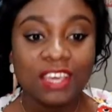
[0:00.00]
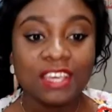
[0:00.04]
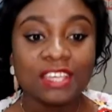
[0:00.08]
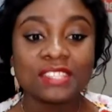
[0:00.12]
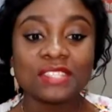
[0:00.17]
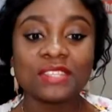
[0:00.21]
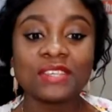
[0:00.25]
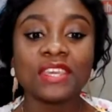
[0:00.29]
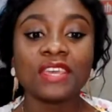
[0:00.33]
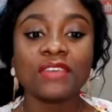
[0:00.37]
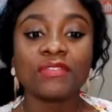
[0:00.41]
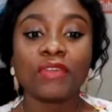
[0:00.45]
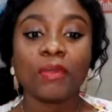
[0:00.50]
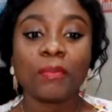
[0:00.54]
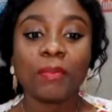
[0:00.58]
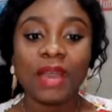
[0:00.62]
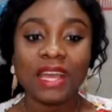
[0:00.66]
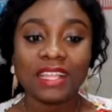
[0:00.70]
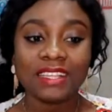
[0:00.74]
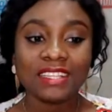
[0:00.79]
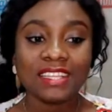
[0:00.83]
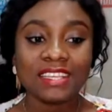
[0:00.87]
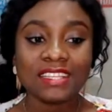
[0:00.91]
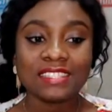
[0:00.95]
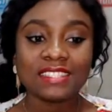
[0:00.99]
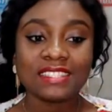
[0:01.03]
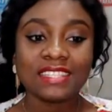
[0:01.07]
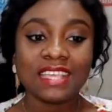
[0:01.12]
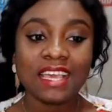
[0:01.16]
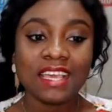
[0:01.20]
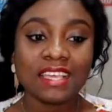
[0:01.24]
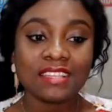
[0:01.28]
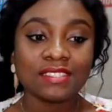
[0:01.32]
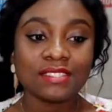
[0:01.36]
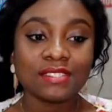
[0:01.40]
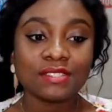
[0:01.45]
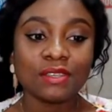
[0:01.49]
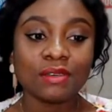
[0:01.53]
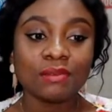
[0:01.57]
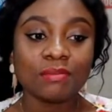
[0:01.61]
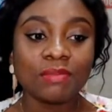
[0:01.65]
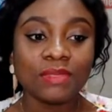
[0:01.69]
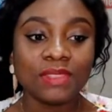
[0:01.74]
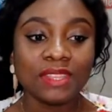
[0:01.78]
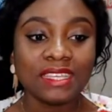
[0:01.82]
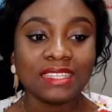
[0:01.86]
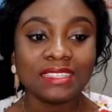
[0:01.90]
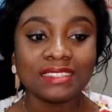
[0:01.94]
So if your partner says
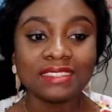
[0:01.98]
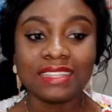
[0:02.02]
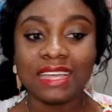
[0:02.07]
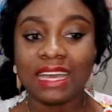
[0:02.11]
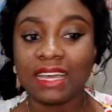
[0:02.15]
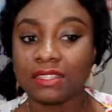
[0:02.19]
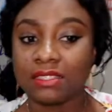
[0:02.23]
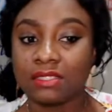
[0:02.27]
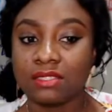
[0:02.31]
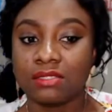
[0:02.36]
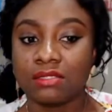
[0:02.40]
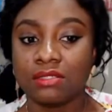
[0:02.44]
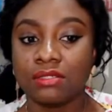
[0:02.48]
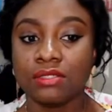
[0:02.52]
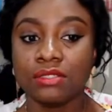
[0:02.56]
something that,